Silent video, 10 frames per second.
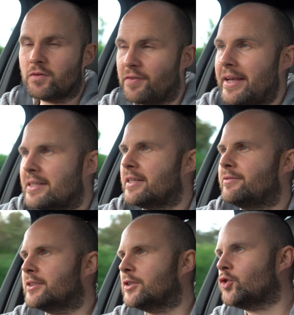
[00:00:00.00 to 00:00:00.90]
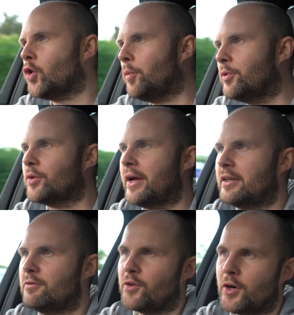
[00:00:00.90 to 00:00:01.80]
facelifted,
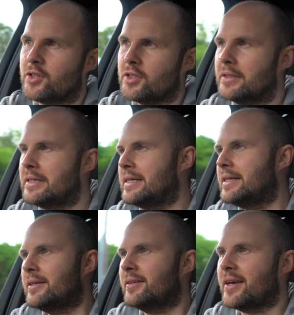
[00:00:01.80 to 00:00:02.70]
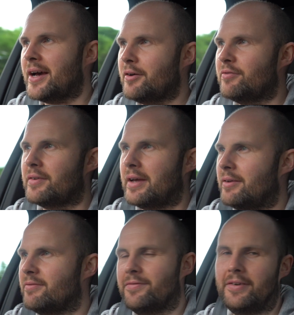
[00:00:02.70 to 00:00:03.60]
upgraded version, they have
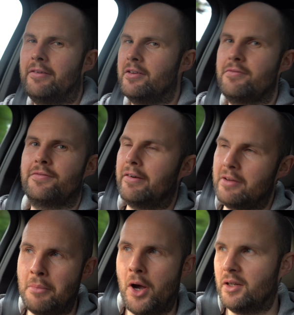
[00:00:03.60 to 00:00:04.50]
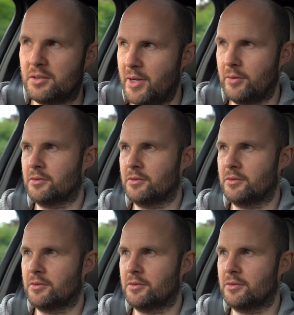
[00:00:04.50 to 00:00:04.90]
a very, very mild amount